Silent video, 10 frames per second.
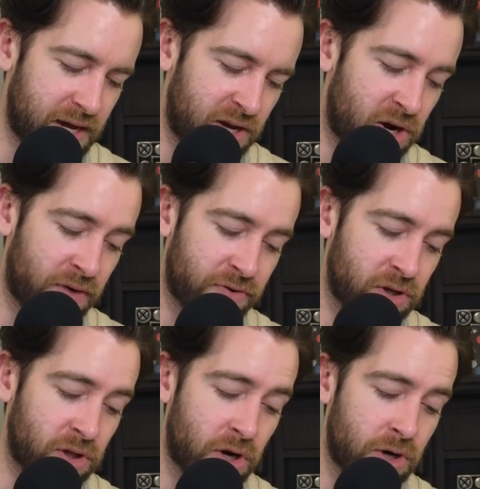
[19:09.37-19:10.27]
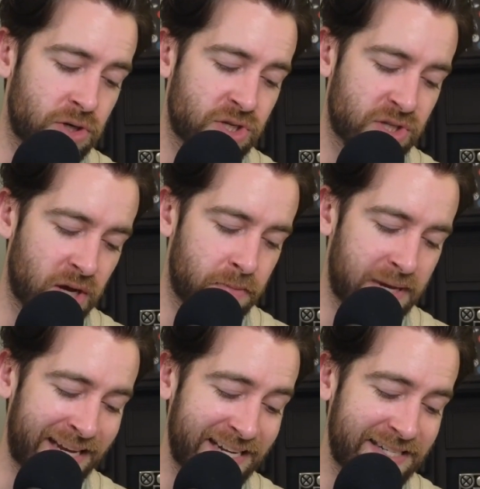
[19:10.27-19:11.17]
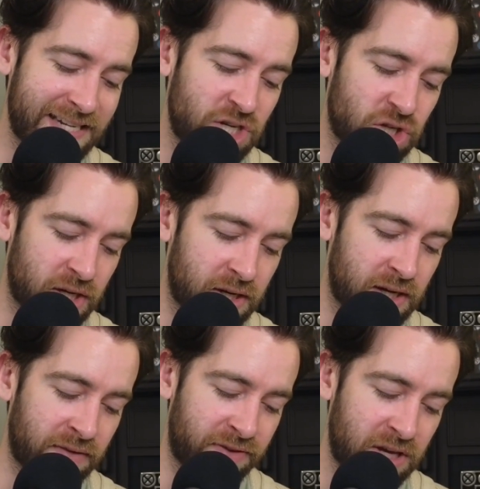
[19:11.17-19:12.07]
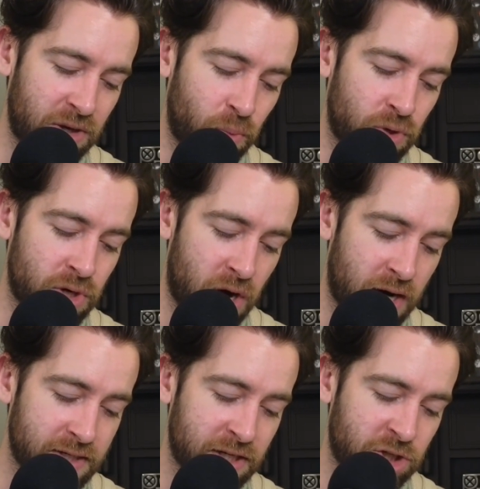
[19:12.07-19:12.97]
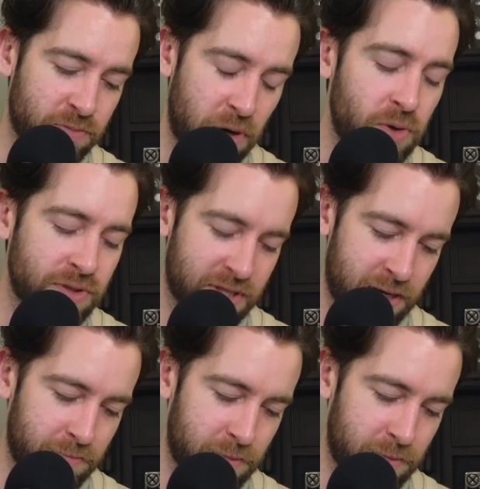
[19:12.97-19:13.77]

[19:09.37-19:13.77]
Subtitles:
and offered a large sum in addition if he would not expose them.